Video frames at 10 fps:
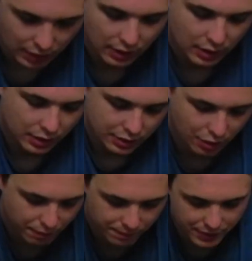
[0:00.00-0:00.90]

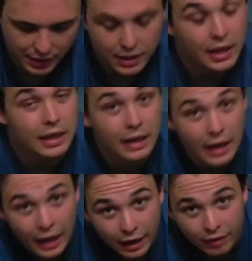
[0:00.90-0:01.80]
So they didn't
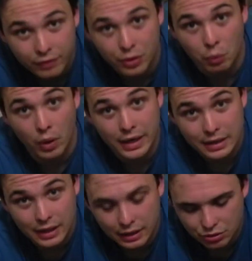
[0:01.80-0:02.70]
have the
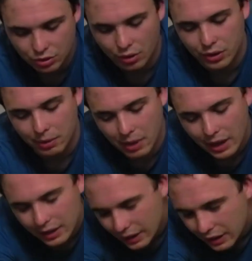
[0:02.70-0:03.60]
white that I usually go with. I'm
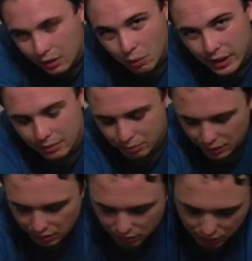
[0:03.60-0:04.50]
kind of liking the white and
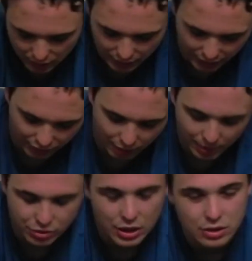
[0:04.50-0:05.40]
blue. I thought
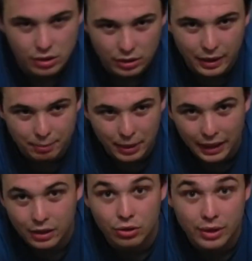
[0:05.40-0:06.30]
about changing like
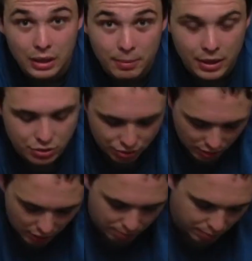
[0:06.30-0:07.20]
black and green to match the
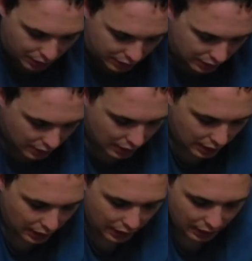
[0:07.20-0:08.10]
truck, but
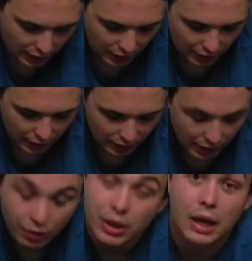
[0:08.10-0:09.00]

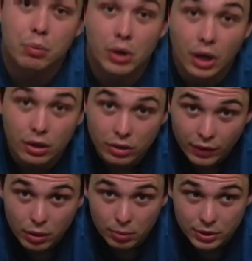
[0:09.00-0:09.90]
they only had one color
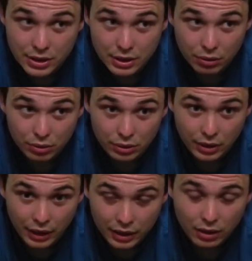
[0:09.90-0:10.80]
available since I ordered,
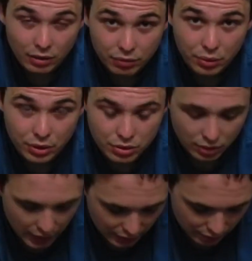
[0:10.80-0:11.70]
I think, on 4th of
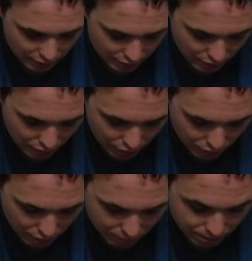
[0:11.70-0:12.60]
July.
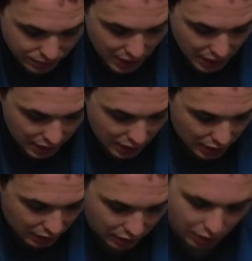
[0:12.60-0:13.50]
So I
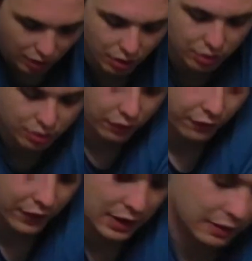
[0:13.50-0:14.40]
got 100
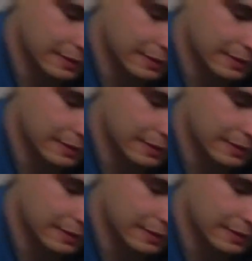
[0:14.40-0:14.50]
feet